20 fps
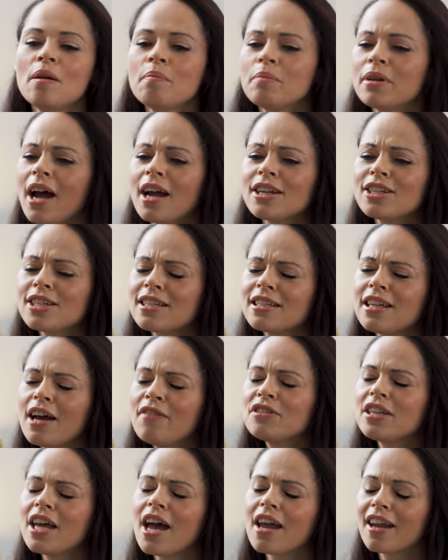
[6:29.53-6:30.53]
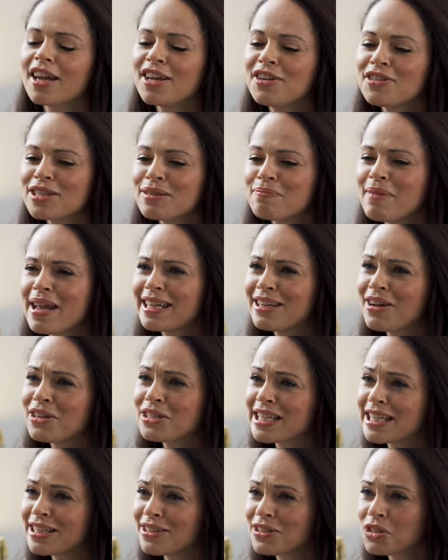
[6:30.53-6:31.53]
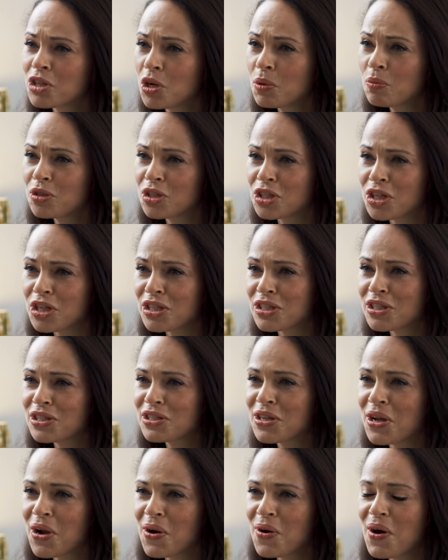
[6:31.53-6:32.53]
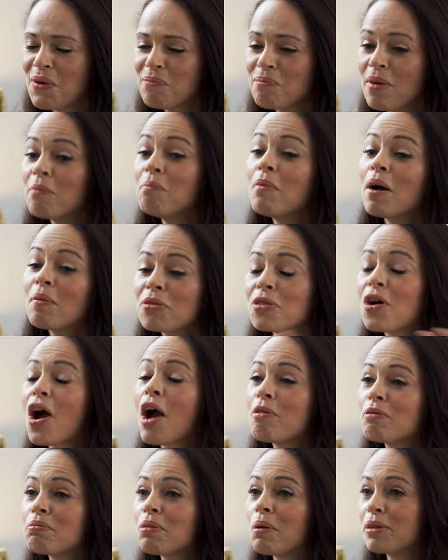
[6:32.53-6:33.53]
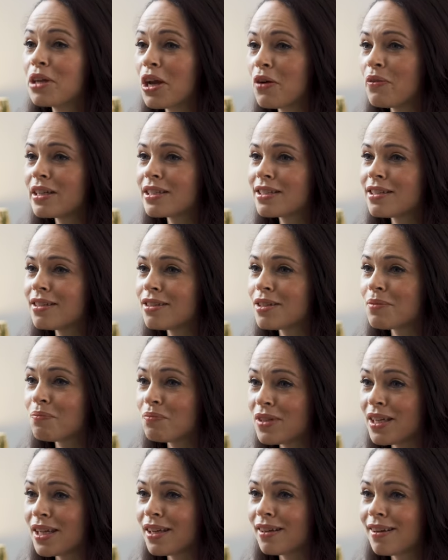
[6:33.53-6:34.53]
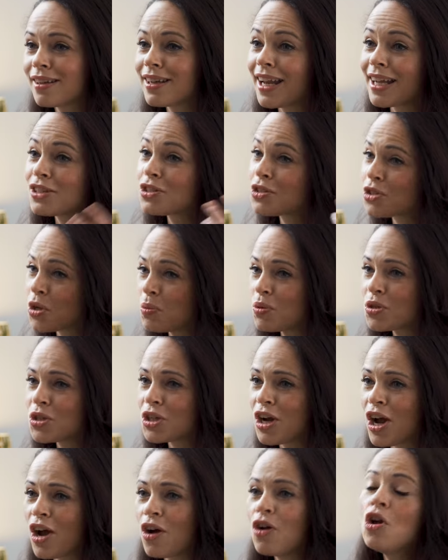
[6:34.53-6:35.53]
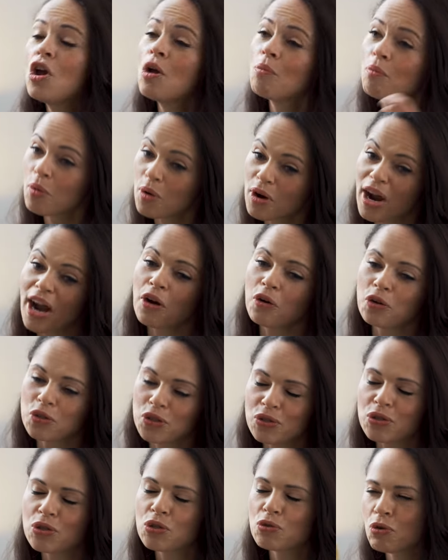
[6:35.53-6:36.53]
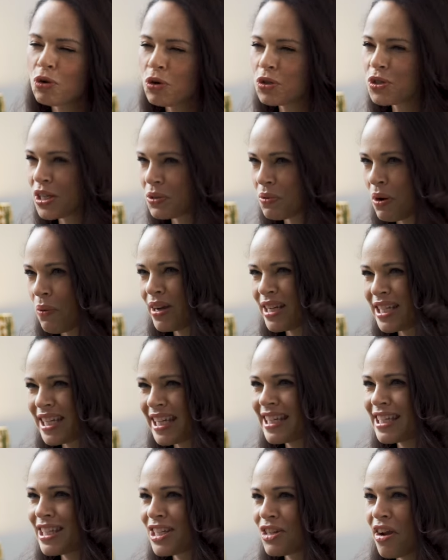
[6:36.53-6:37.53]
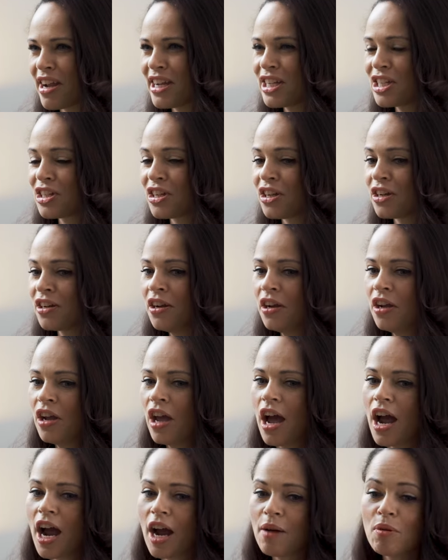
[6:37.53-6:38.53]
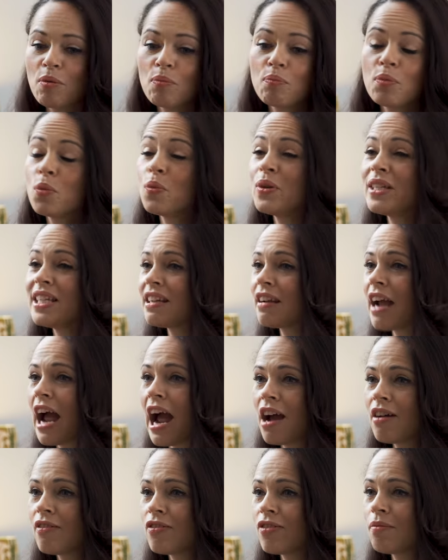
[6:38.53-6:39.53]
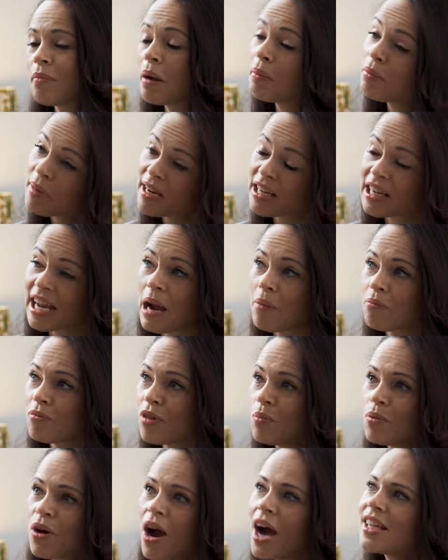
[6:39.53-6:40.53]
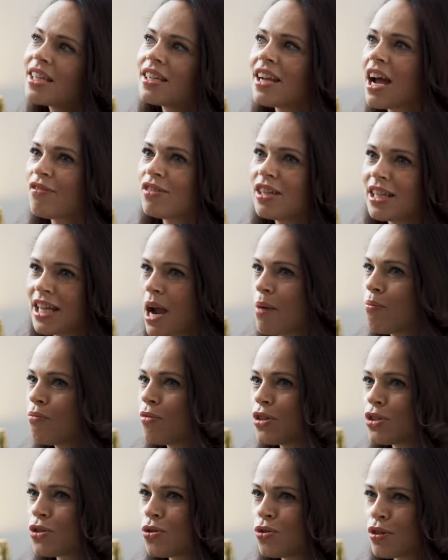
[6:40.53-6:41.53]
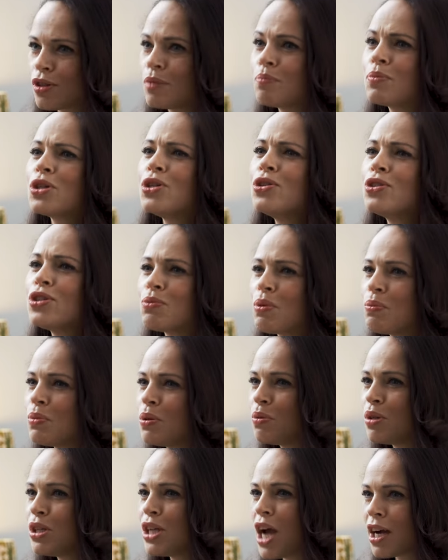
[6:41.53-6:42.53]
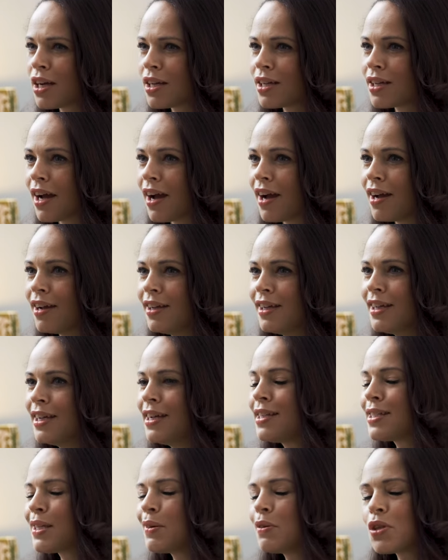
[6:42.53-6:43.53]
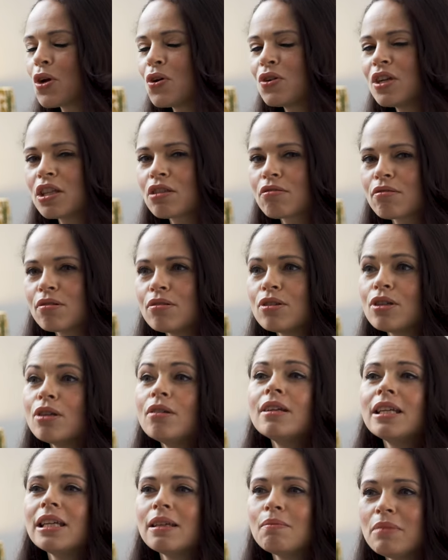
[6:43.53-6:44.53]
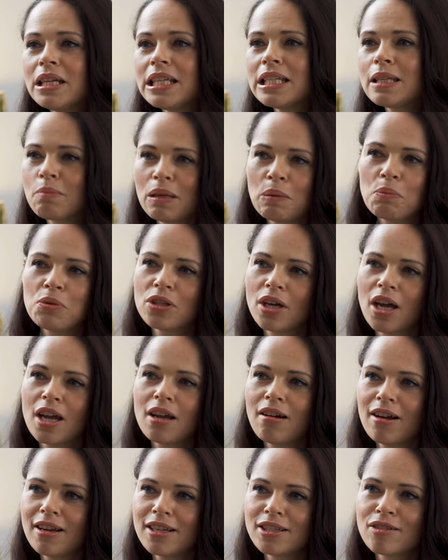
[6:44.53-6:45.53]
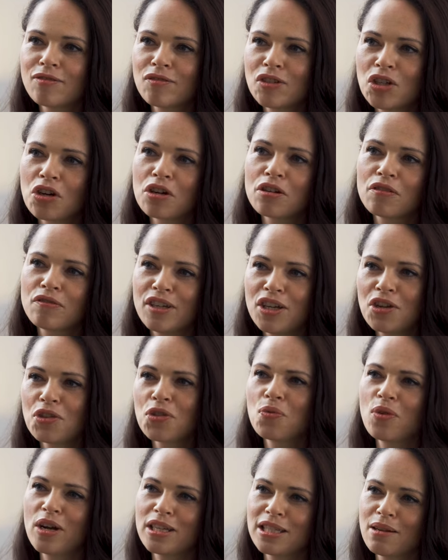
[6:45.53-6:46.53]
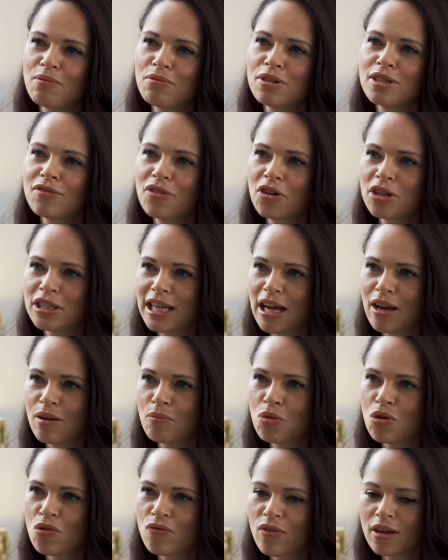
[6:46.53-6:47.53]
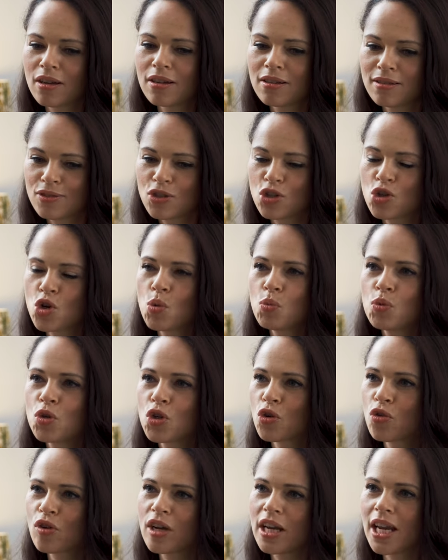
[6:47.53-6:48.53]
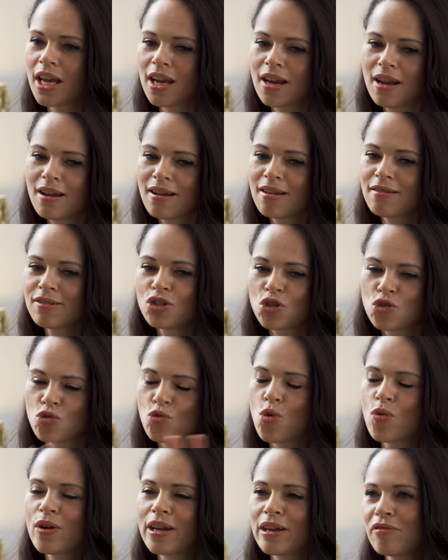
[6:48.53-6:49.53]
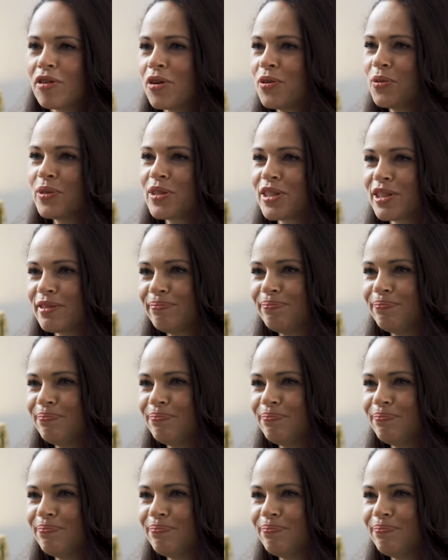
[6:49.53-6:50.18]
But I just loved it, and I used to make loads of little sculptures. So my mum thought I would probably go into something like sculpture. Well, I always used to draw, so that's why I went into illustration. Uh, but we didn't have, my mum had a camera, but I didn't have any cameras or computers when we were younger. So it was only through uni and meeting people that I got into photography. Otherwise, I would have gone down more of a sculptury drawing route.